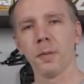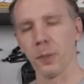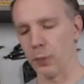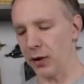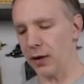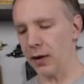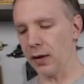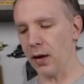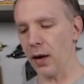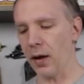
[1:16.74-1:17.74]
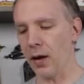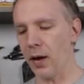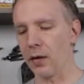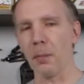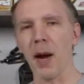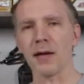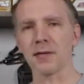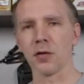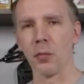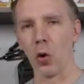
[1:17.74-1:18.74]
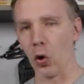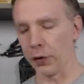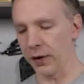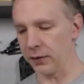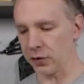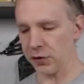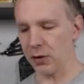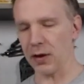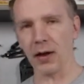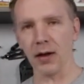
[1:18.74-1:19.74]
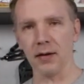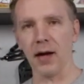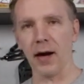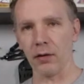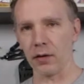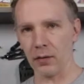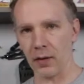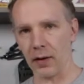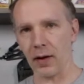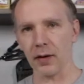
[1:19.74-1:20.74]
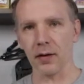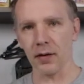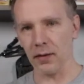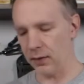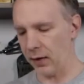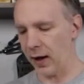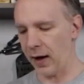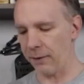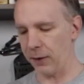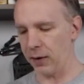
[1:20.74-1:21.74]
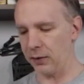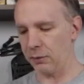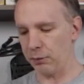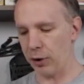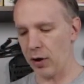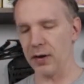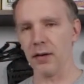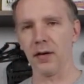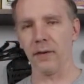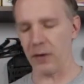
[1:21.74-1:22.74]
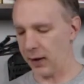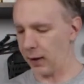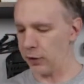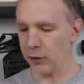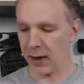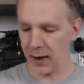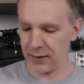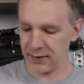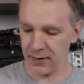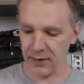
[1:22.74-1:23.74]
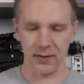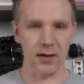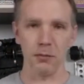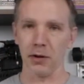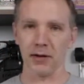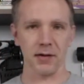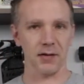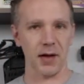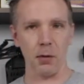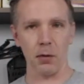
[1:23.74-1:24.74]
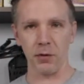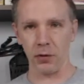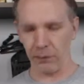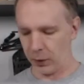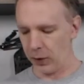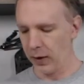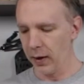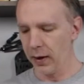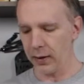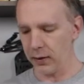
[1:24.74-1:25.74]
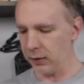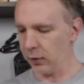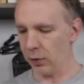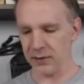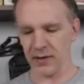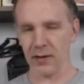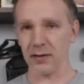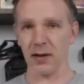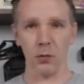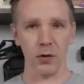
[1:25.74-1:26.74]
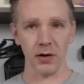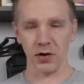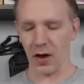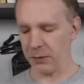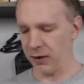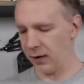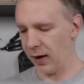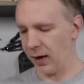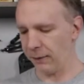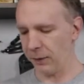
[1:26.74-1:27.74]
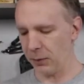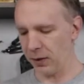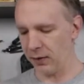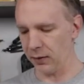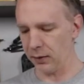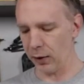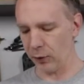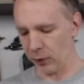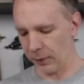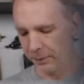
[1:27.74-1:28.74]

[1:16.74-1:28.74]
bringing a master mold and shrinking it down, and they cut it in half and then brought in everything. And you can't see the seam in this. This came out beautiful. You don't see the seam where they chopped it in half and made it narrower.